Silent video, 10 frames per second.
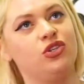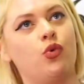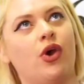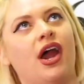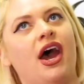too,
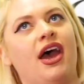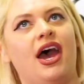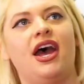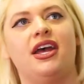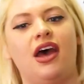where I
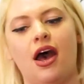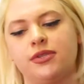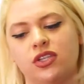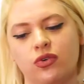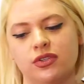had
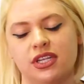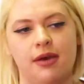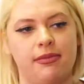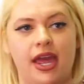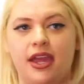obstacles, and
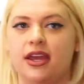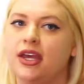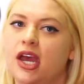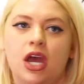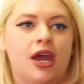I'm like,
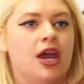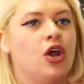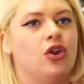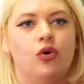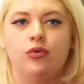
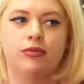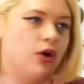nope.